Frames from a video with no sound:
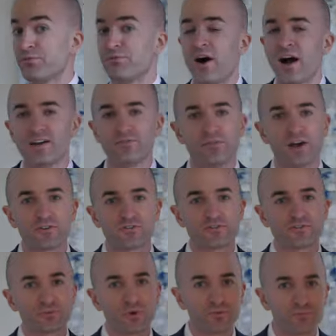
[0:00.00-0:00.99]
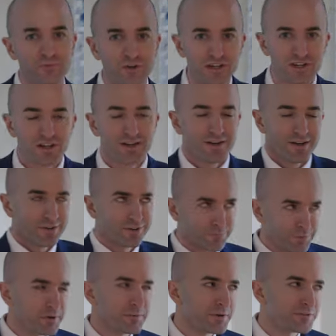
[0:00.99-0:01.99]
5,000 square feet,
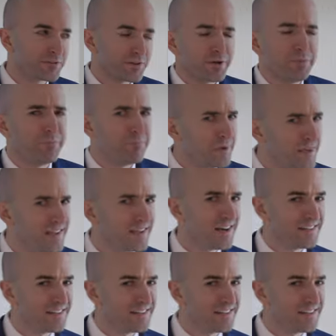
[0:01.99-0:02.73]
there's pretty much gonna be